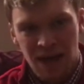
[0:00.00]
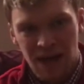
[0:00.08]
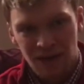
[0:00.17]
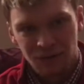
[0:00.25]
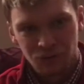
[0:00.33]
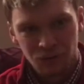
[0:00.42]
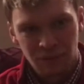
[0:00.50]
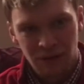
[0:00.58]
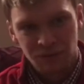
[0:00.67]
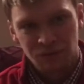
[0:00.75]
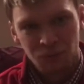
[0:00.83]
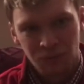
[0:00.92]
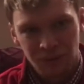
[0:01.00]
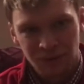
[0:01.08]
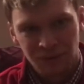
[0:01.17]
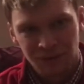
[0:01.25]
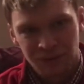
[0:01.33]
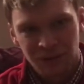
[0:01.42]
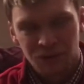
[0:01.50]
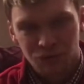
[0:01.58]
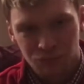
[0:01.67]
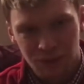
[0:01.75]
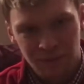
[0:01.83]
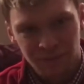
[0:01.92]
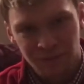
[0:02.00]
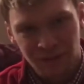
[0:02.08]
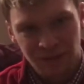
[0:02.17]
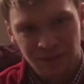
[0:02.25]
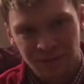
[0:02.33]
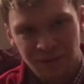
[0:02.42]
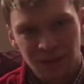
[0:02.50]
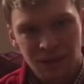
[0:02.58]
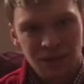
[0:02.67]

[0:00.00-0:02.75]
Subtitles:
And you're about to witness great things.